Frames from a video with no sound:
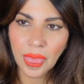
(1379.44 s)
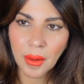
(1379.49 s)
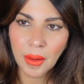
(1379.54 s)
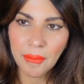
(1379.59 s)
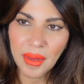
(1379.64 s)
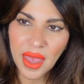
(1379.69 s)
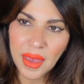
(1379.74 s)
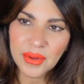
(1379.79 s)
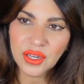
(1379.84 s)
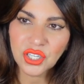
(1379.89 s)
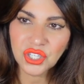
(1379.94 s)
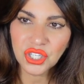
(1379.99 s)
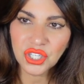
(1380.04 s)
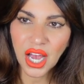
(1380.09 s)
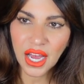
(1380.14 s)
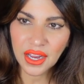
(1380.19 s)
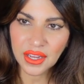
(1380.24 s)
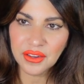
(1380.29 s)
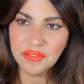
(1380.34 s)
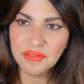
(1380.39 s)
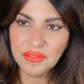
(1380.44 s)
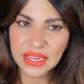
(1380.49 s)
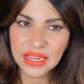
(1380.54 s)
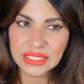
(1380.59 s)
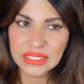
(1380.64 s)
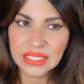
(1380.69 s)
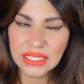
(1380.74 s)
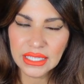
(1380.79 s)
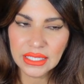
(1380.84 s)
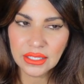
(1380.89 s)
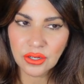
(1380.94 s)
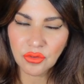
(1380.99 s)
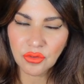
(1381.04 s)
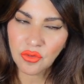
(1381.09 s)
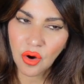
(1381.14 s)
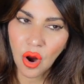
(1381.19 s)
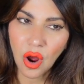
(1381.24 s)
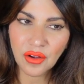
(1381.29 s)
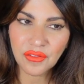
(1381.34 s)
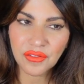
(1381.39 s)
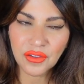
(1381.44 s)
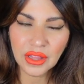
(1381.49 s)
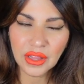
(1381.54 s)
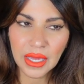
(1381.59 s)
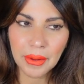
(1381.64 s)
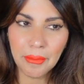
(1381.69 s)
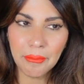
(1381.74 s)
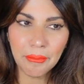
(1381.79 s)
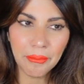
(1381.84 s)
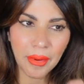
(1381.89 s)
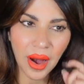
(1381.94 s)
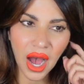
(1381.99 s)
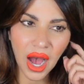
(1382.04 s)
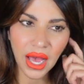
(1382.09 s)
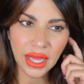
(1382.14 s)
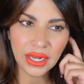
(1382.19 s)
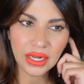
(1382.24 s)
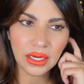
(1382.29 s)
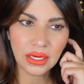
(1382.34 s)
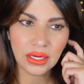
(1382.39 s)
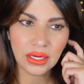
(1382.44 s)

maybe she got convicted wrongfully, but